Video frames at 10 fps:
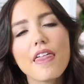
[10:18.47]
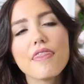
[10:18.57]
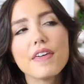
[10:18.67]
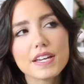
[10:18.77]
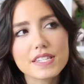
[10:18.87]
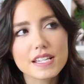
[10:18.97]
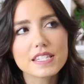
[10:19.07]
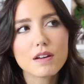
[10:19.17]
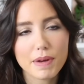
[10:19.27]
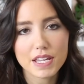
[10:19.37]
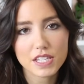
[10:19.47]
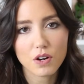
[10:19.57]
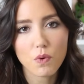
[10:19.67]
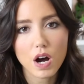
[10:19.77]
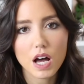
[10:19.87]
this is an
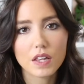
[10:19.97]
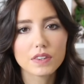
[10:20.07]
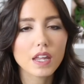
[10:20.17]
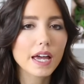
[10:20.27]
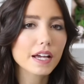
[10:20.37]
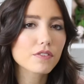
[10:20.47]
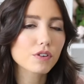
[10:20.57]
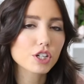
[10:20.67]
amazing one like for